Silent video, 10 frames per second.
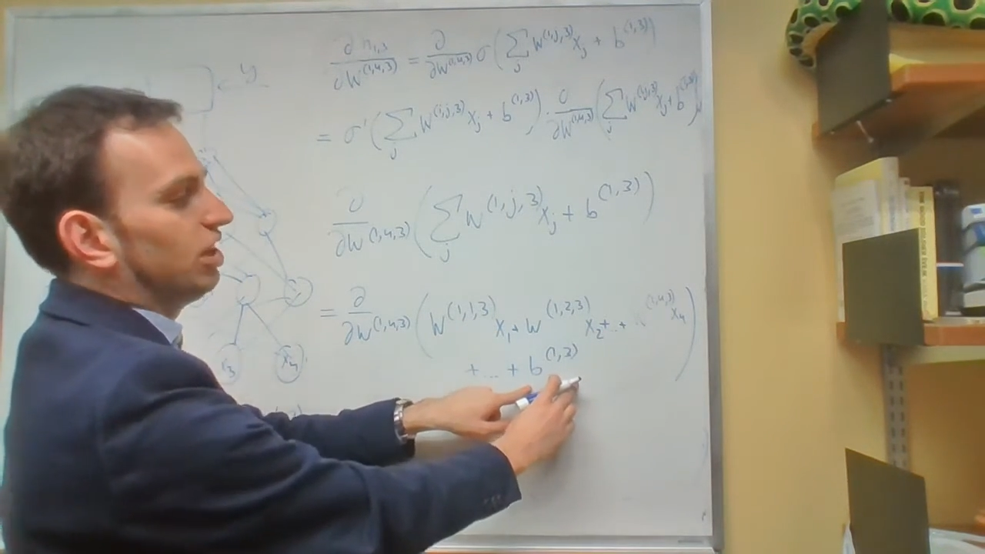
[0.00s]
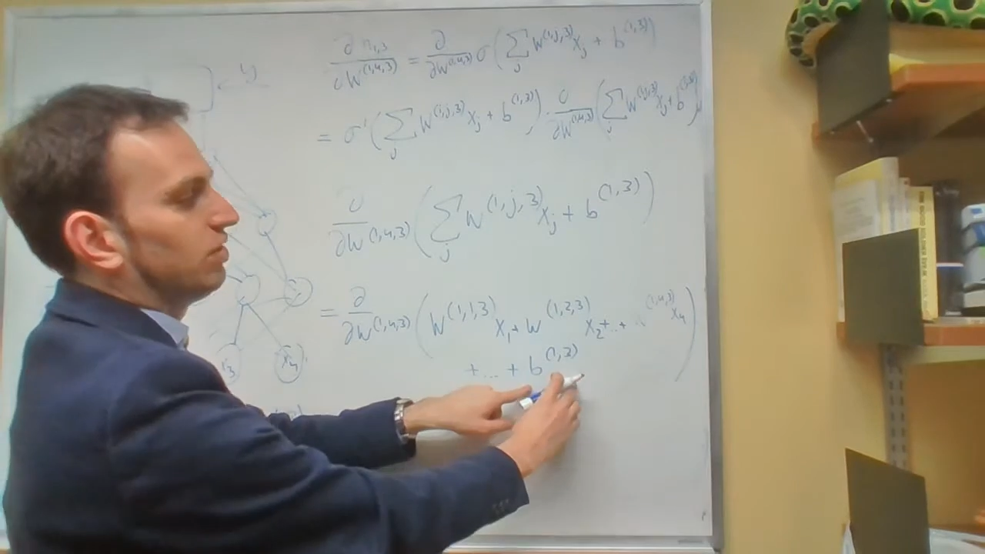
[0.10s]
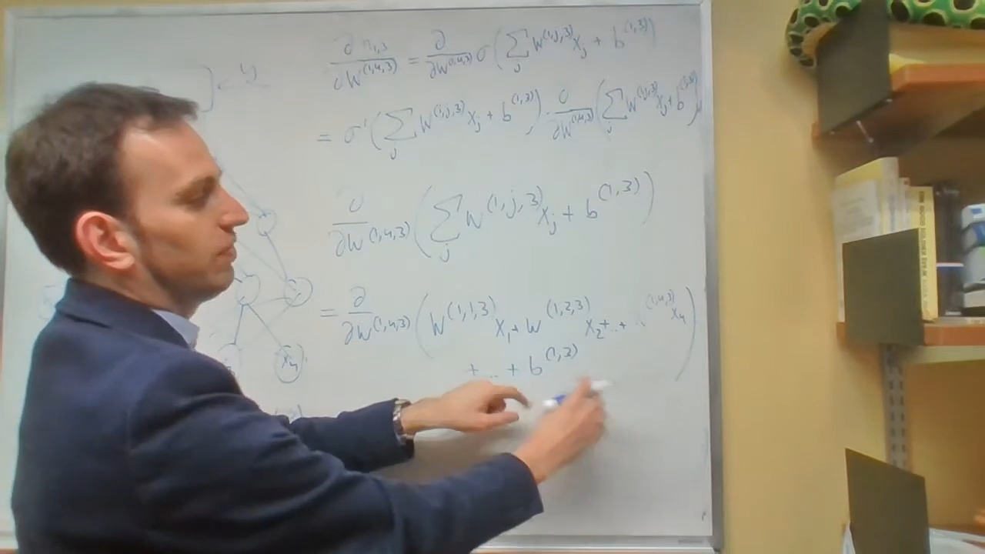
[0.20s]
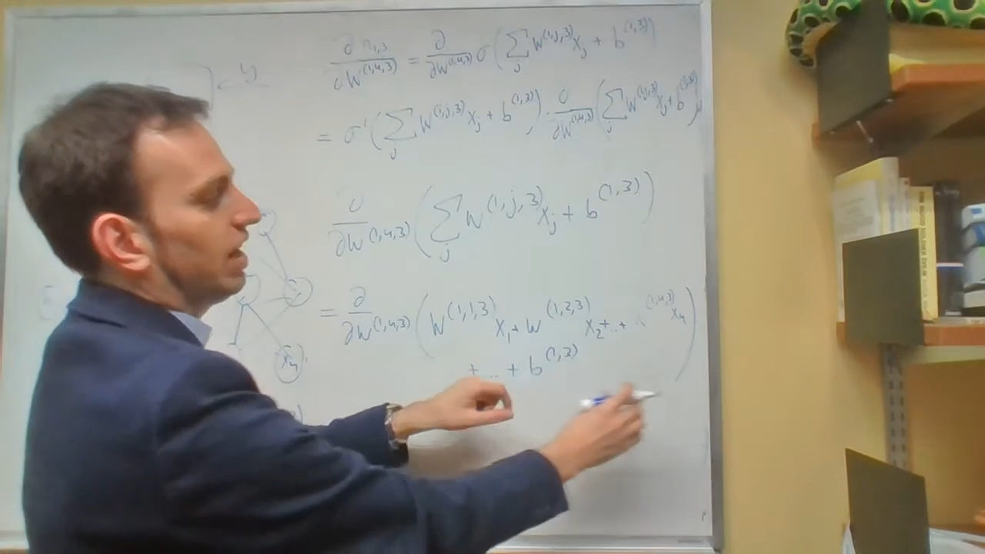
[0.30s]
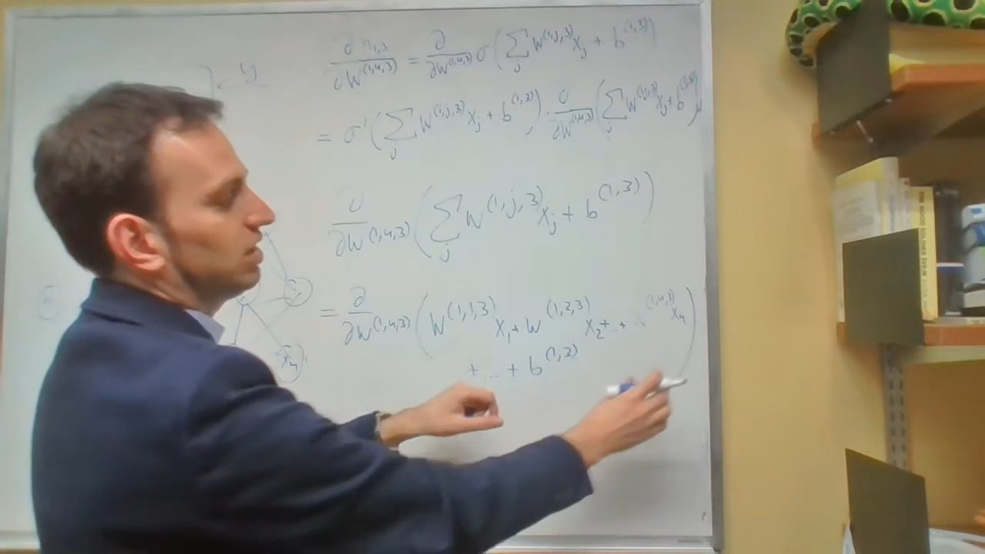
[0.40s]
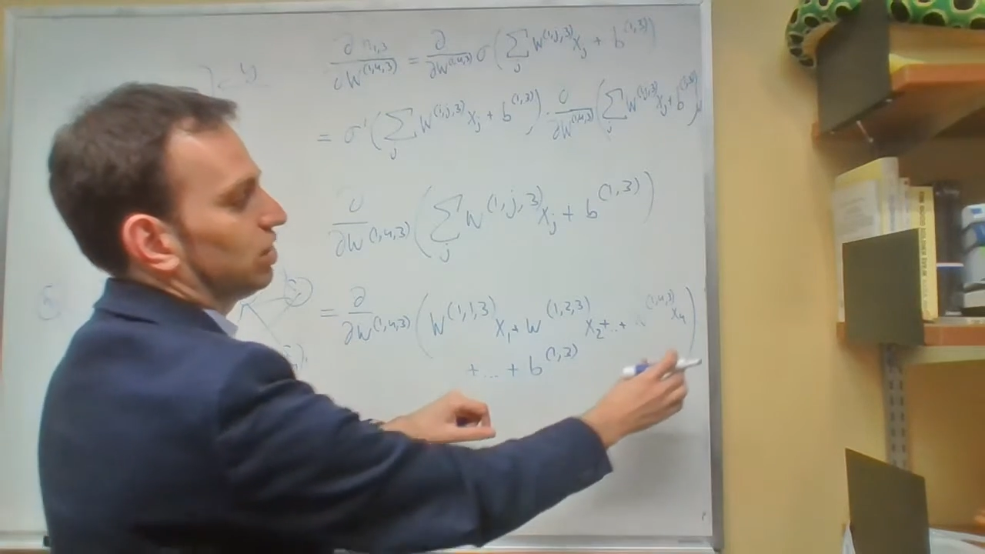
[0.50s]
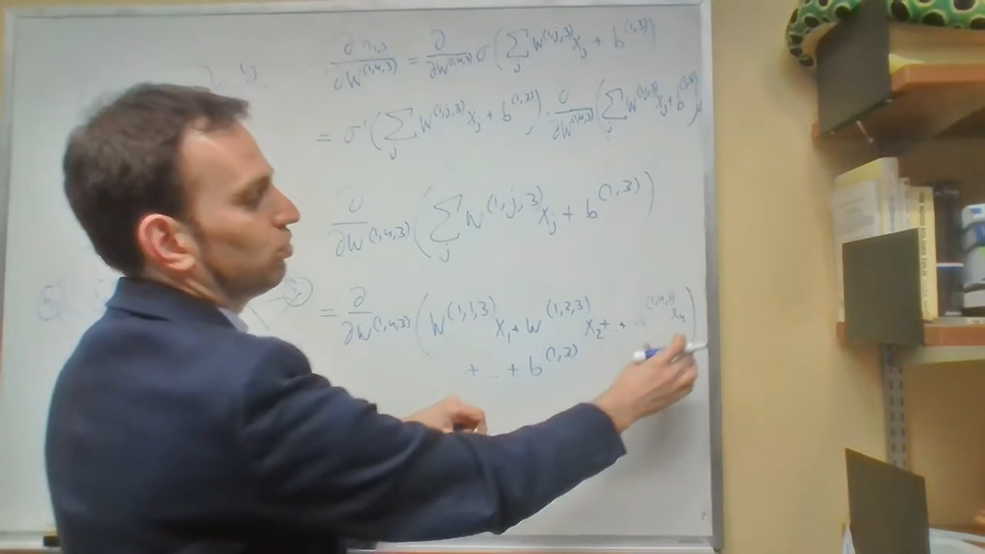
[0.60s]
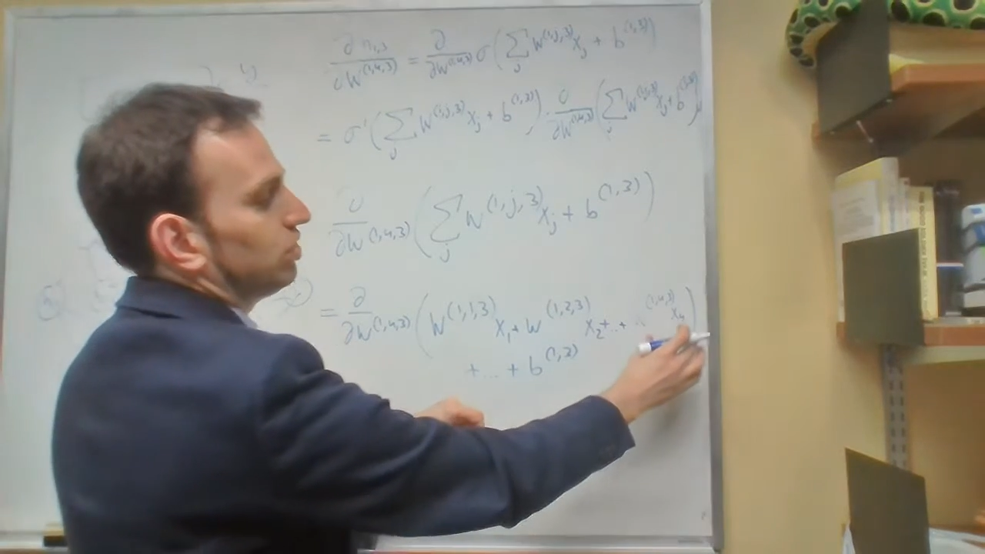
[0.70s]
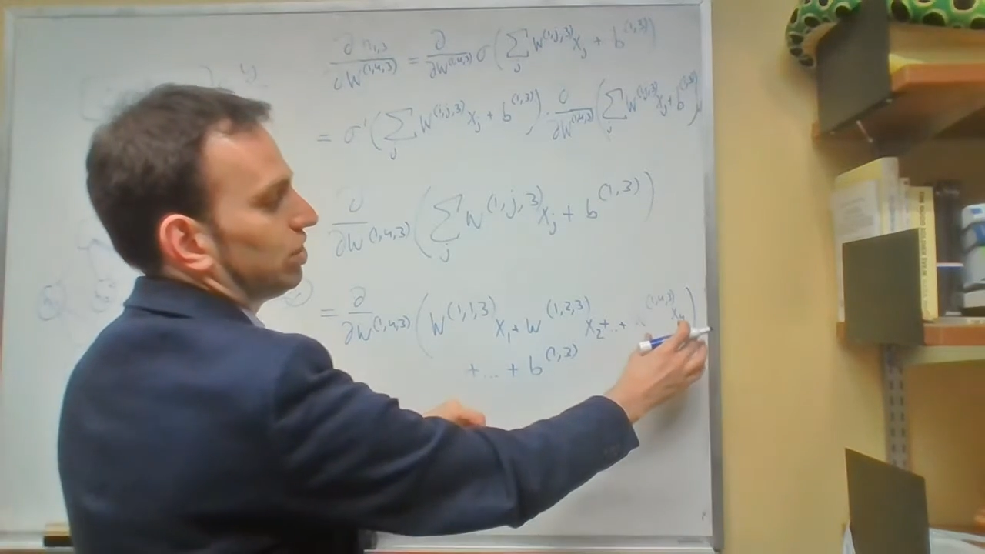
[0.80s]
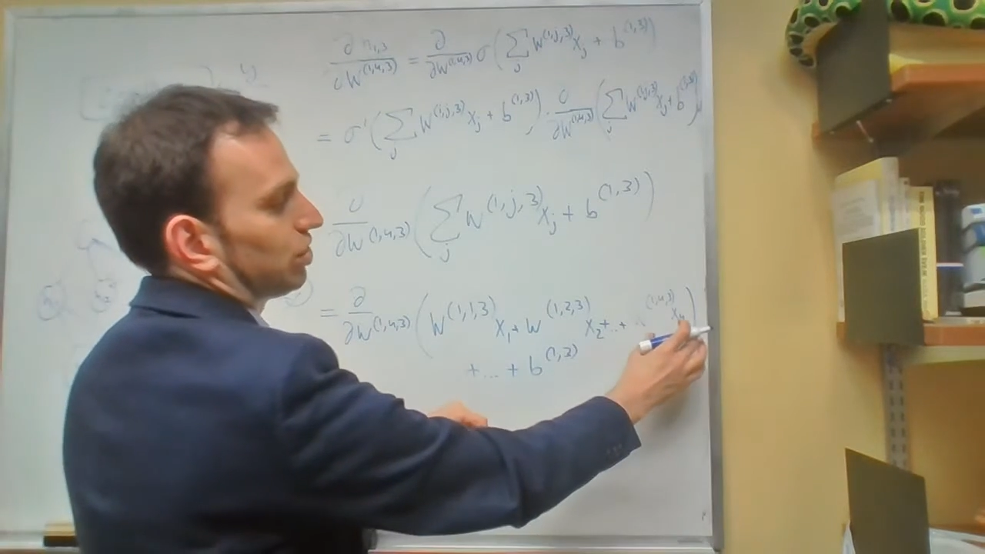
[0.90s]
In fact, the
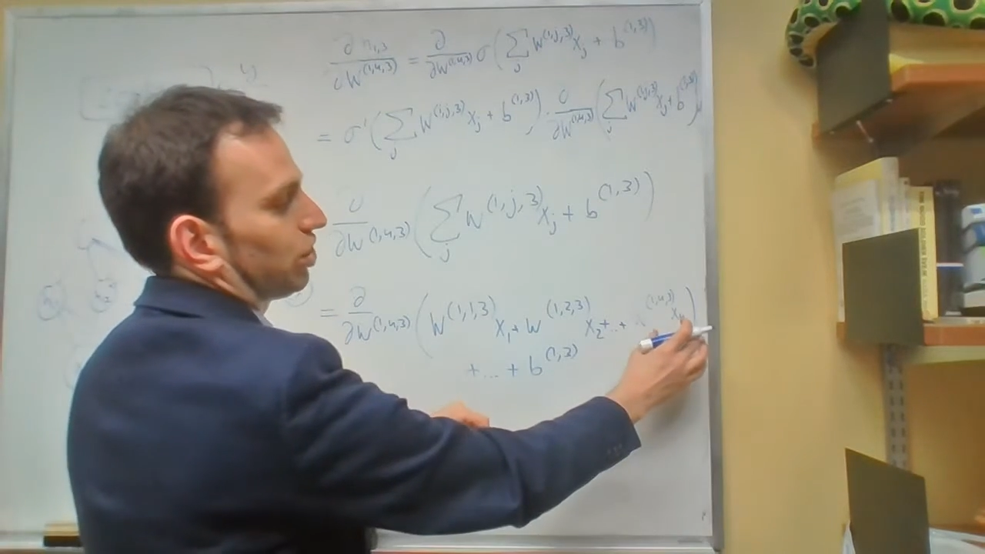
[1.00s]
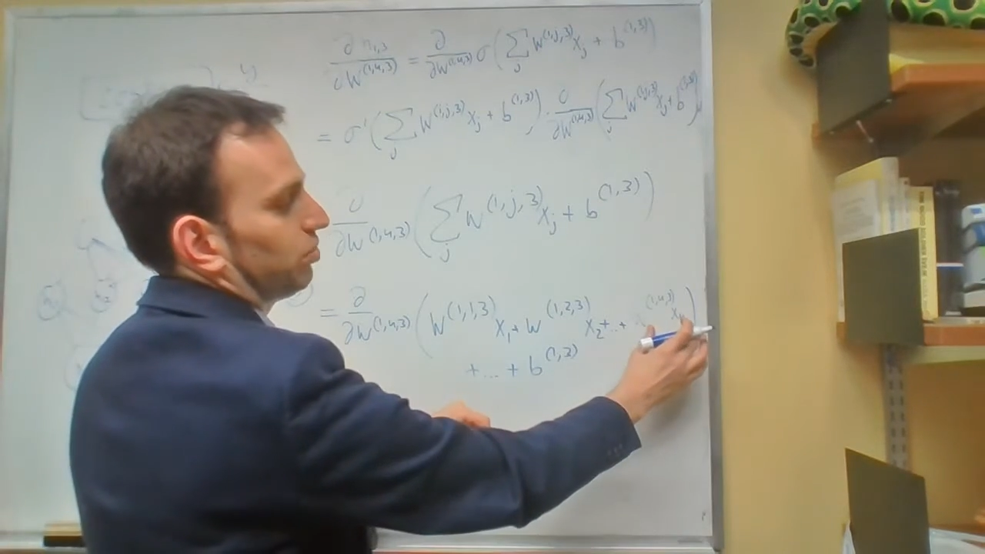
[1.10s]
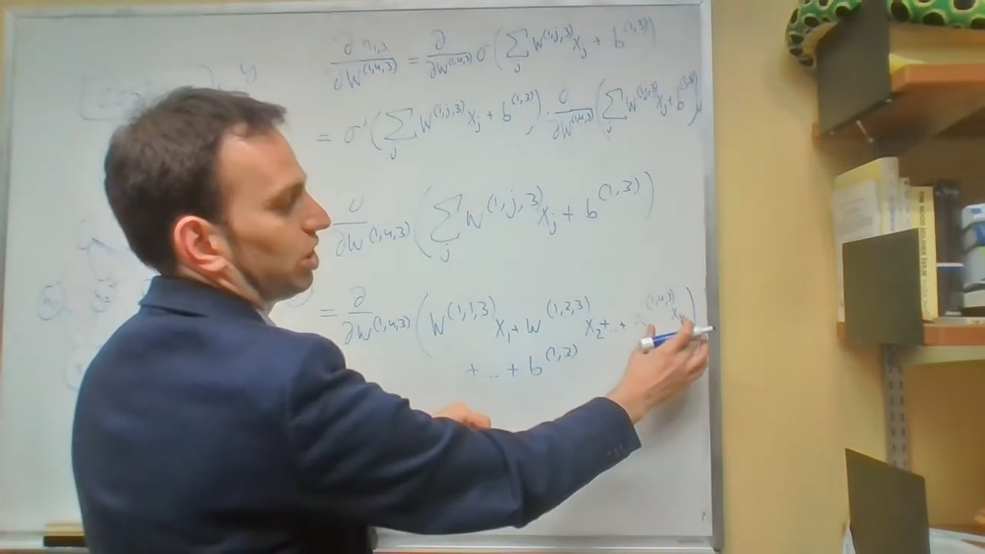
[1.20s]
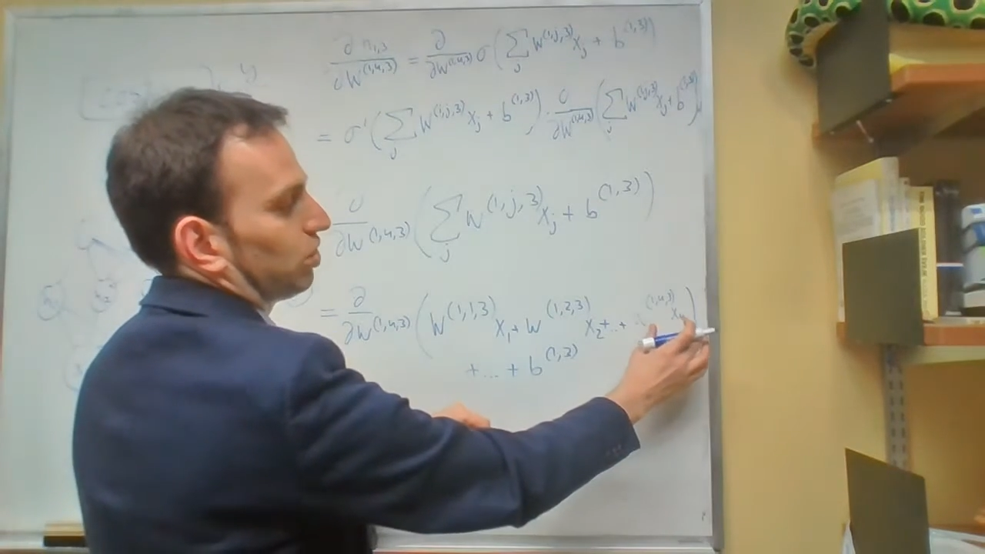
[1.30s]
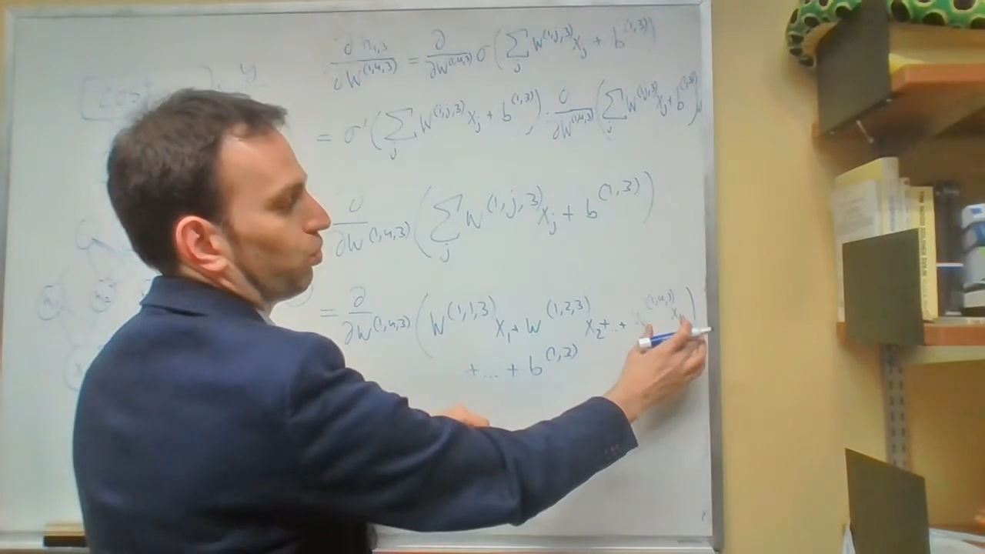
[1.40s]
only term that